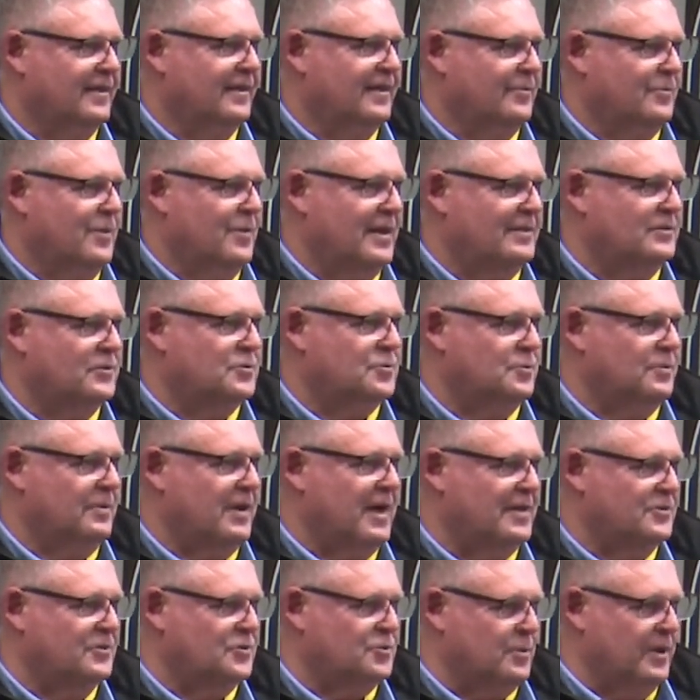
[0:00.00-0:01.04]

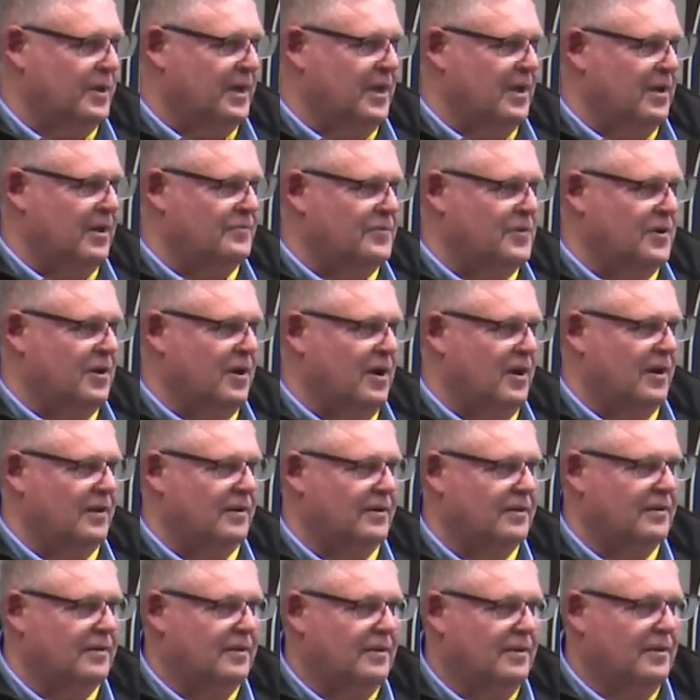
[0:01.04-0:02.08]
120 I've got.
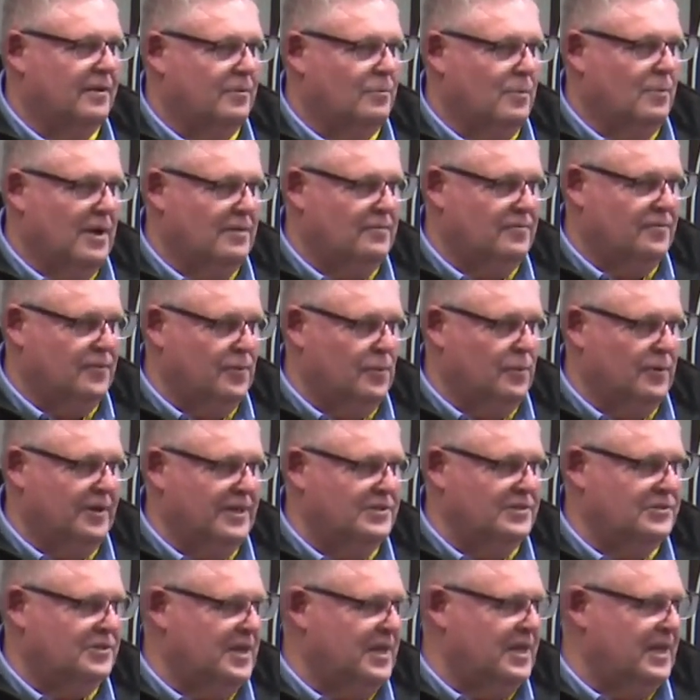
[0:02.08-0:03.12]

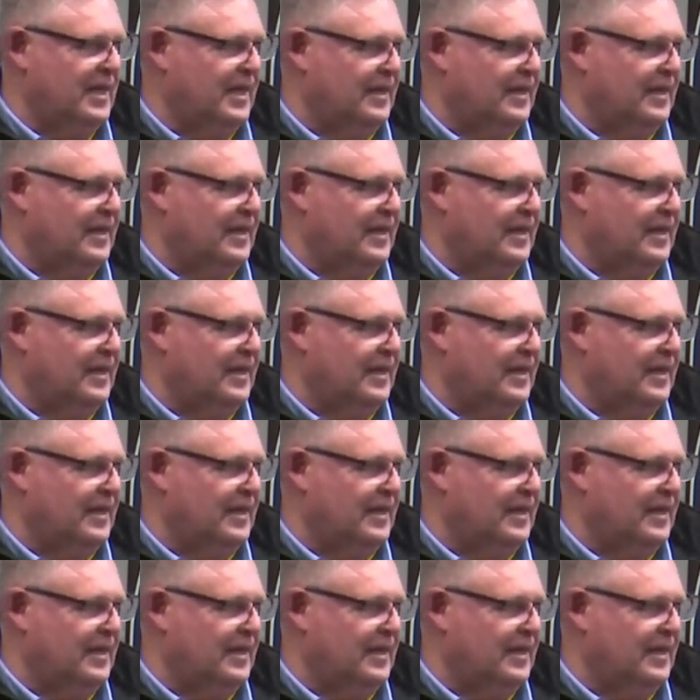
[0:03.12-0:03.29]
140's here.